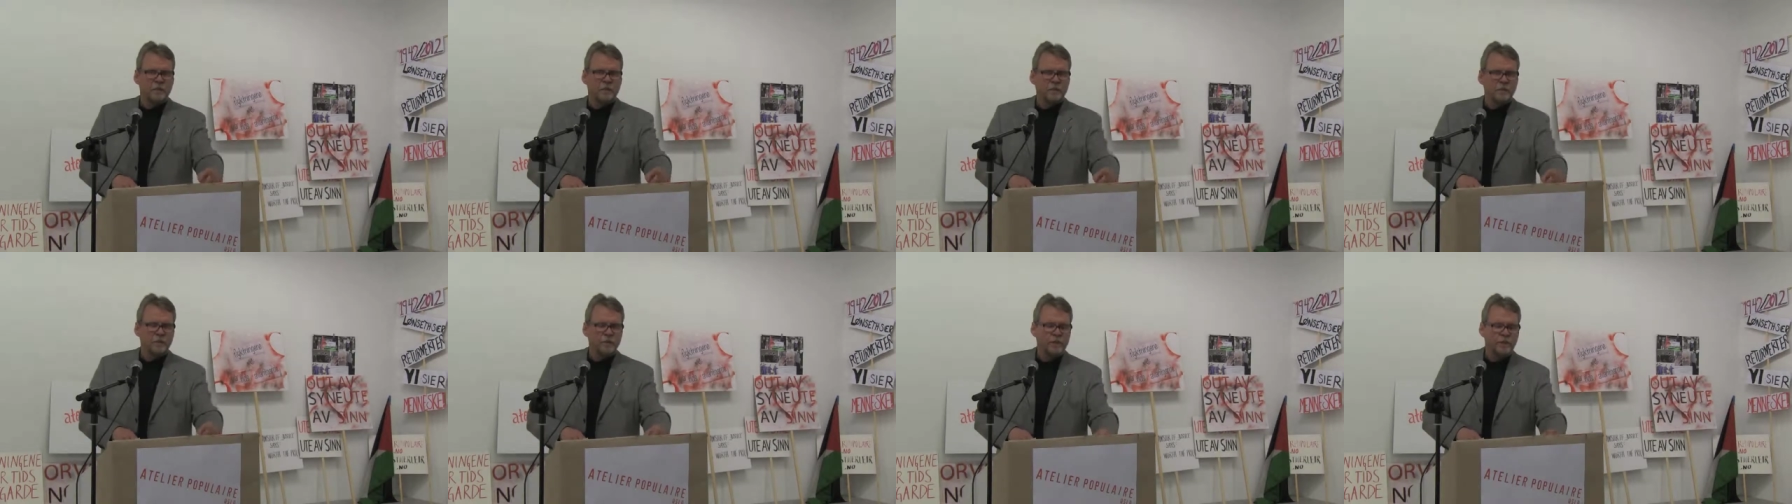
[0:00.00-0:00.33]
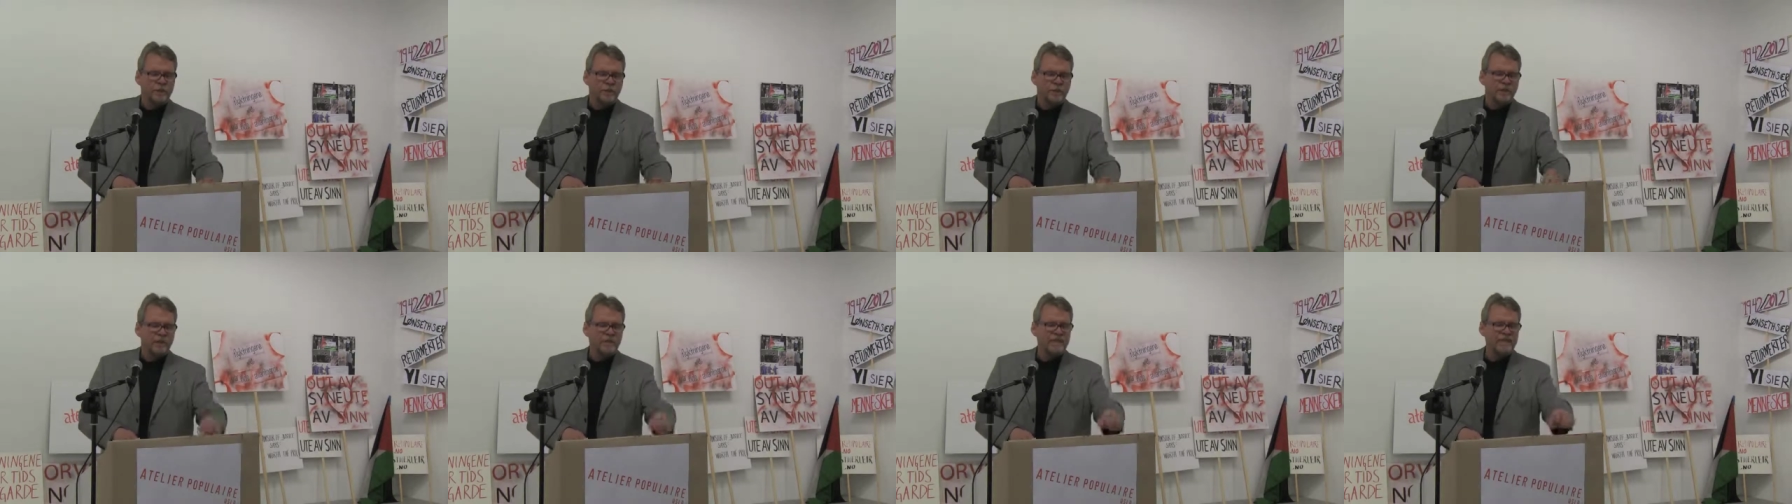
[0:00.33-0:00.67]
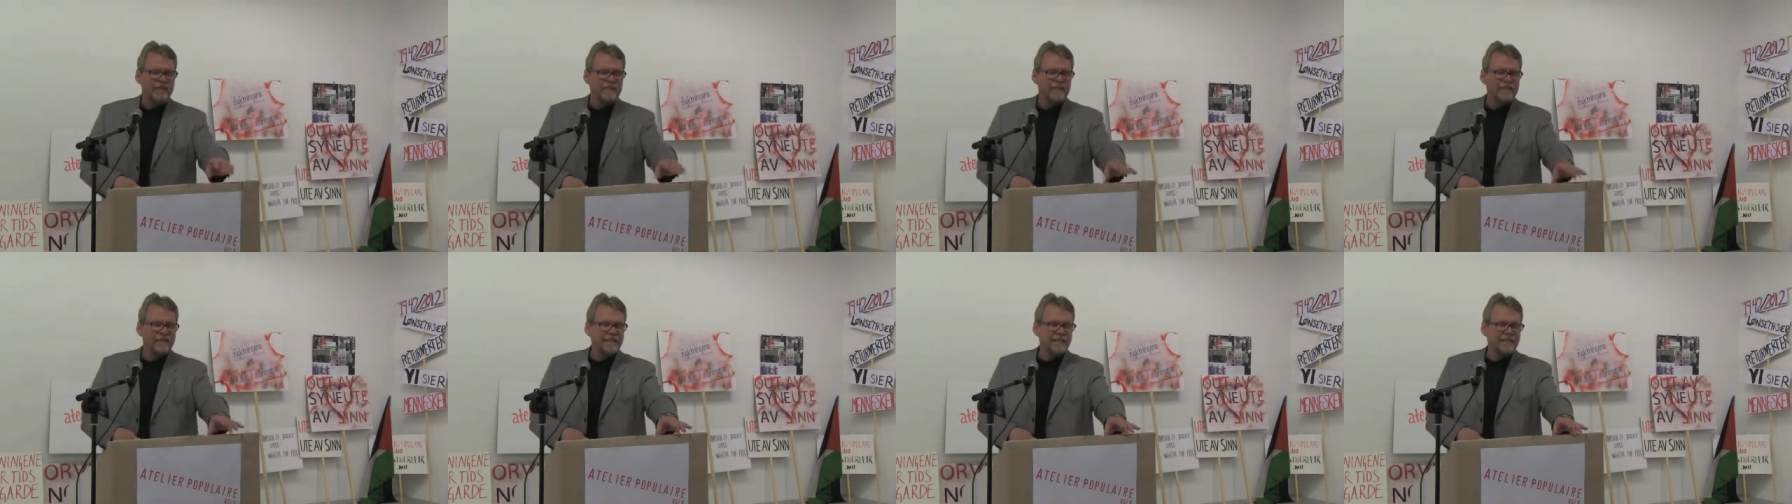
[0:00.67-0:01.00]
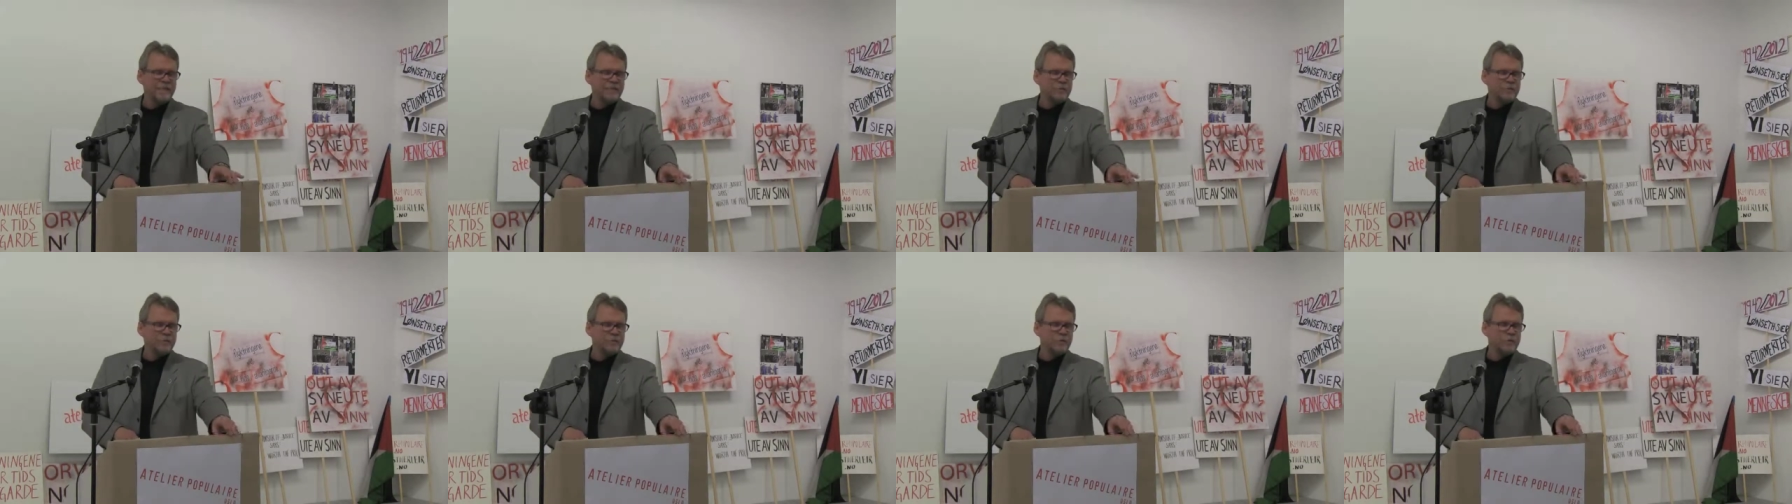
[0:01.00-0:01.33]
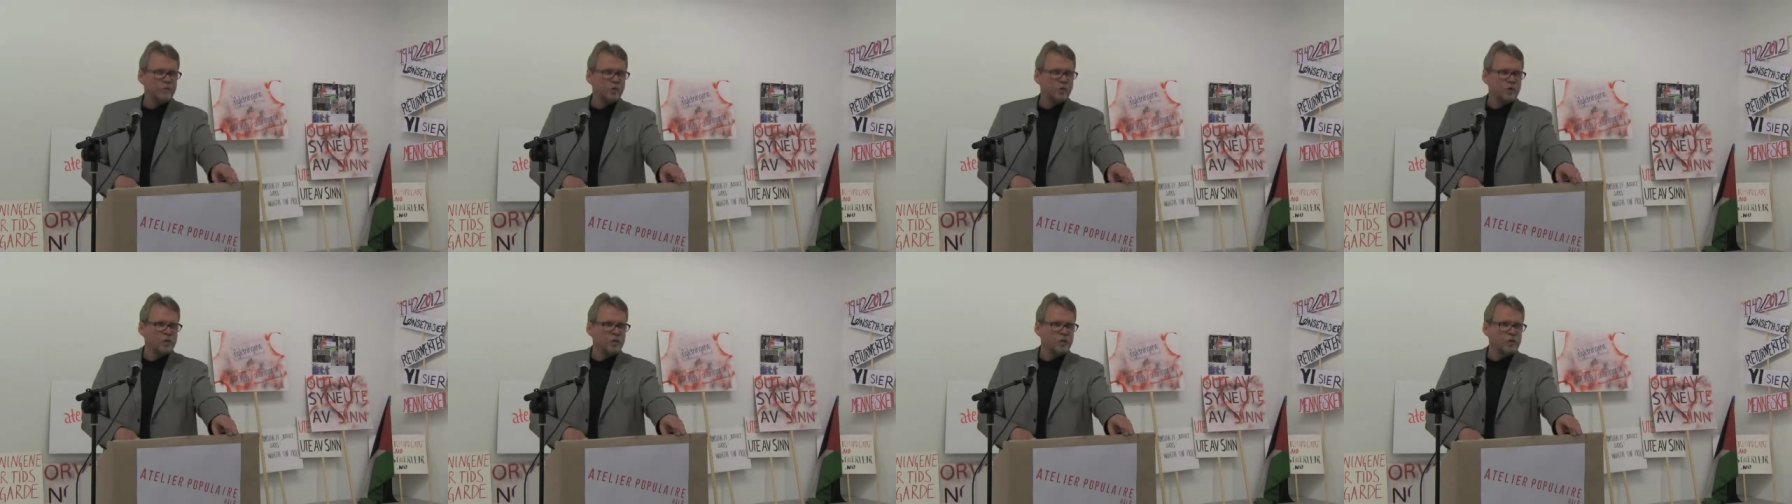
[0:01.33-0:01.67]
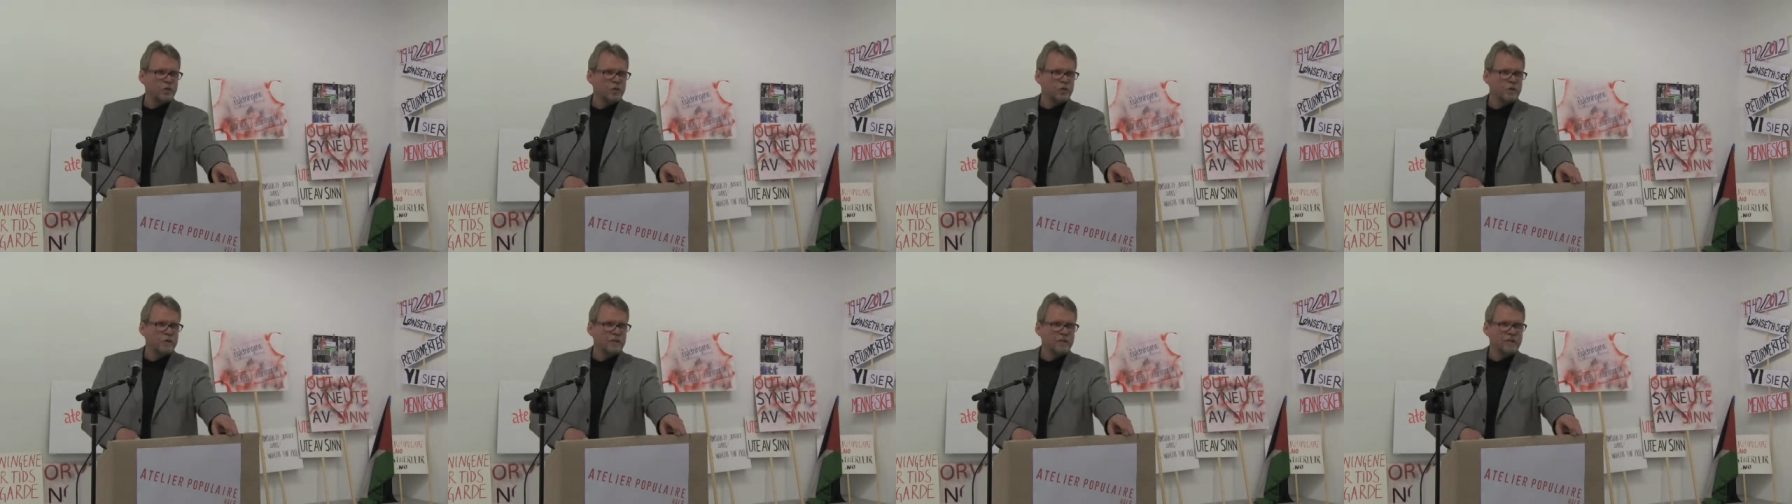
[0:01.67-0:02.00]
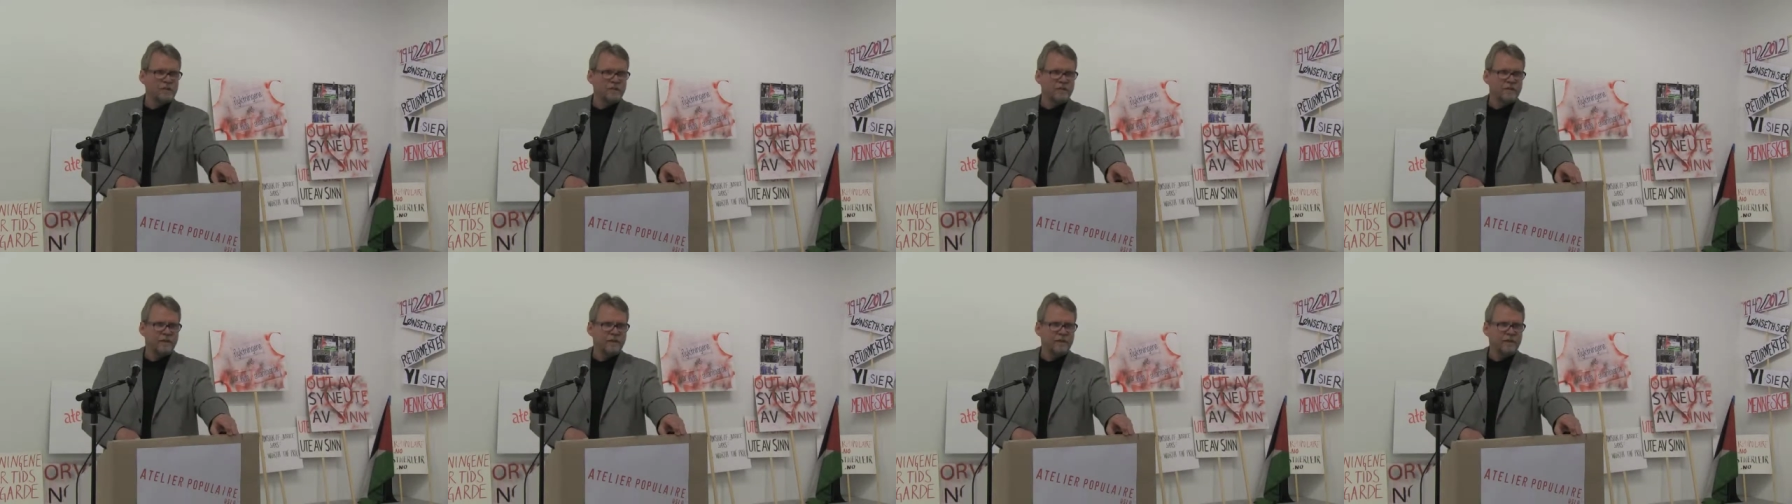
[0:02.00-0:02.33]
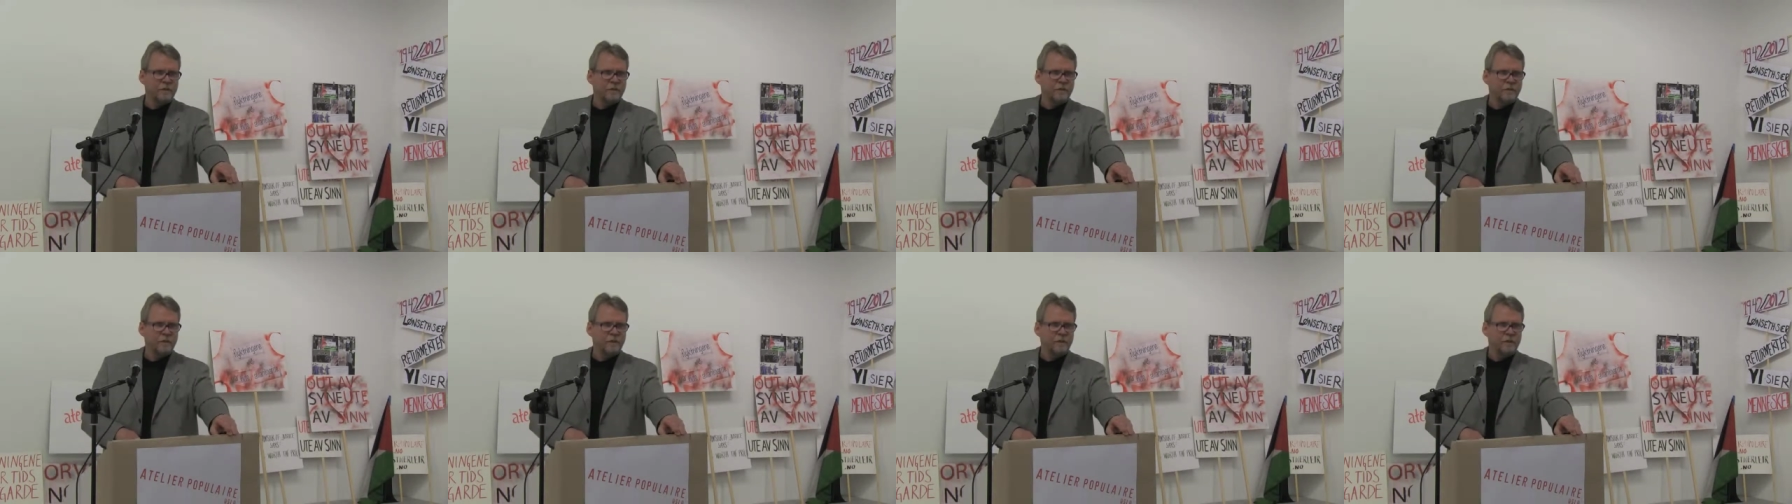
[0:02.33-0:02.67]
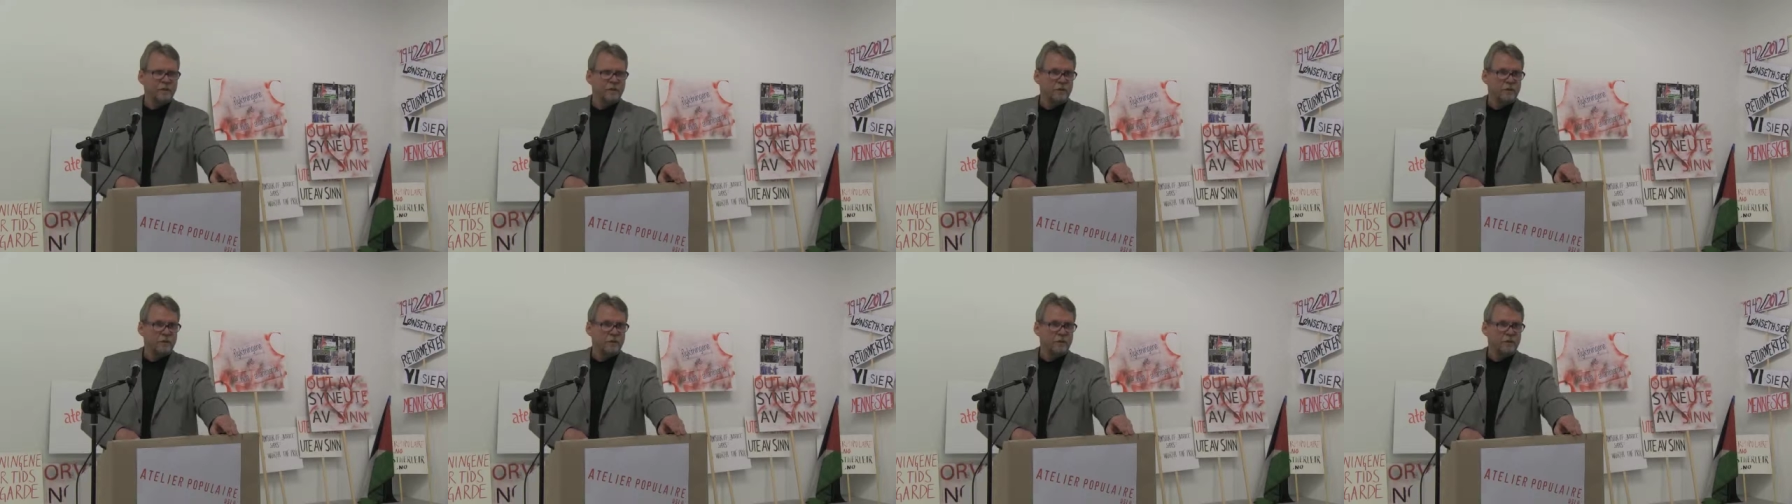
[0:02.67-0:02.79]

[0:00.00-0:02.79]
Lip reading: You cannot legally cross borders to seek asylum.